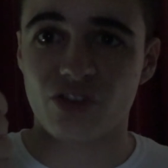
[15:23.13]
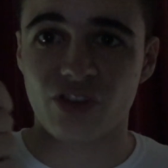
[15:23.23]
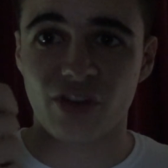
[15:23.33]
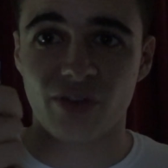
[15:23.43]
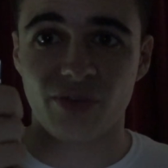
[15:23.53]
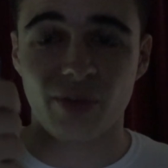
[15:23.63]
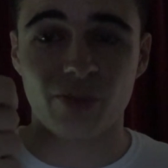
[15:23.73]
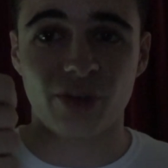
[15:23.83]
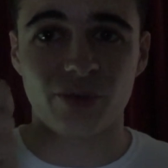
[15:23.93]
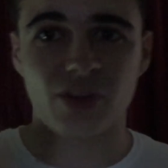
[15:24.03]
so
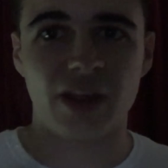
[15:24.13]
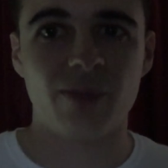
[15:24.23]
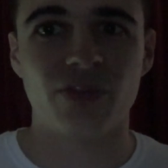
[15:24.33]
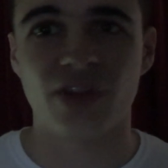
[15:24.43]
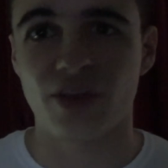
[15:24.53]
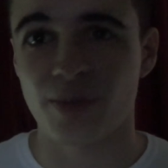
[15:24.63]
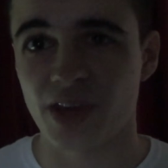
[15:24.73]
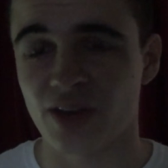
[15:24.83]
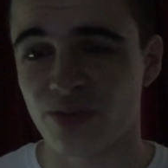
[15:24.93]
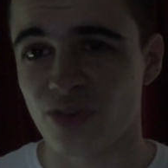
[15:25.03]
thumbs up to them for
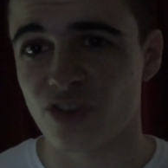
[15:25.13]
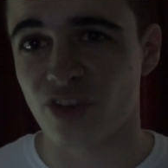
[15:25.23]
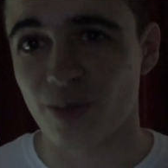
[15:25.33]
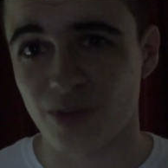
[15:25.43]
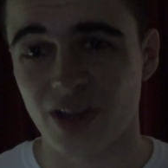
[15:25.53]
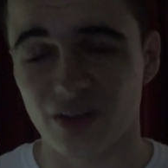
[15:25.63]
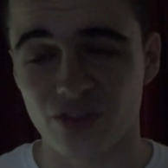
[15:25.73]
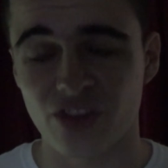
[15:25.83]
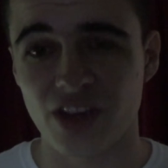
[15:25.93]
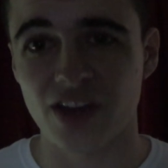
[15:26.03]
being the first company I've
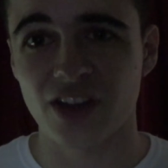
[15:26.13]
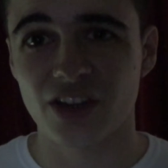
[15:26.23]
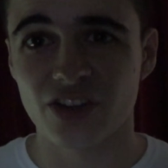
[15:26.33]
seen